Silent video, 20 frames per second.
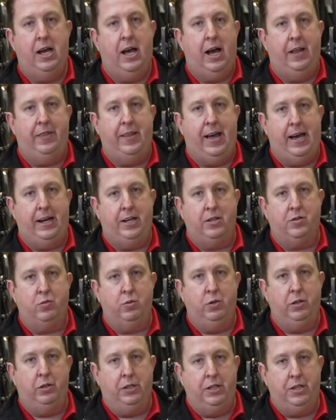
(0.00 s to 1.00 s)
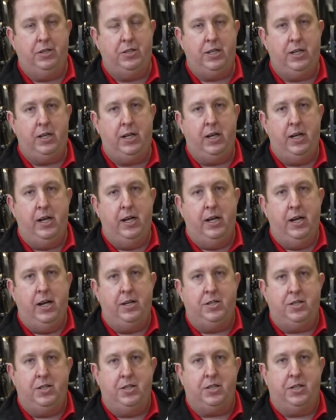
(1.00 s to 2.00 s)
on that. It's real easy.
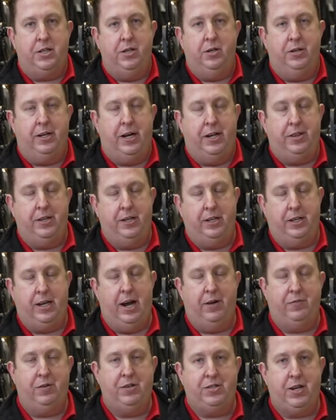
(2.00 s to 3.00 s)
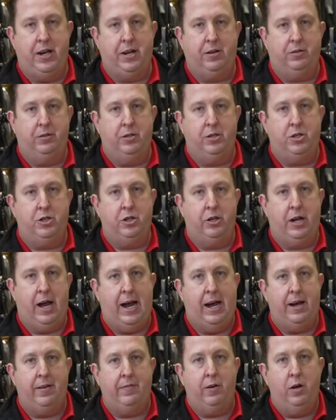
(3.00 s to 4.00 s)
It's a skill that I think every cyclist should
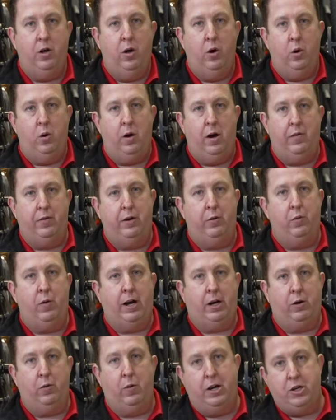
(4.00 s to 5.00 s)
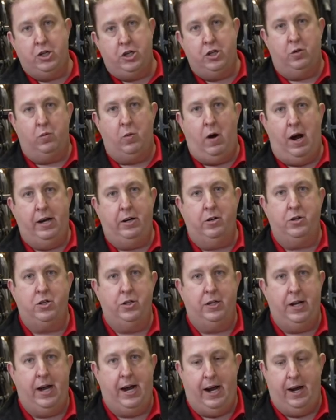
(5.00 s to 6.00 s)
have, or every recreational rider
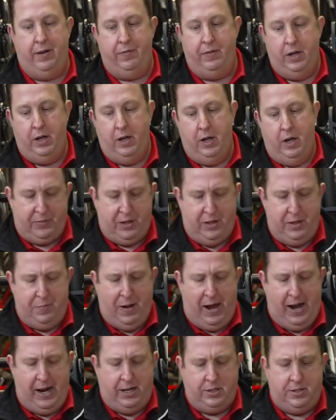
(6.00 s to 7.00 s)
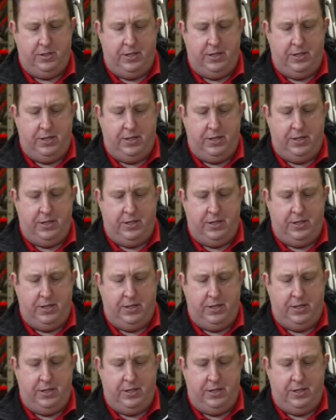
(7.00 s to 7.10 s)
should have. The bags,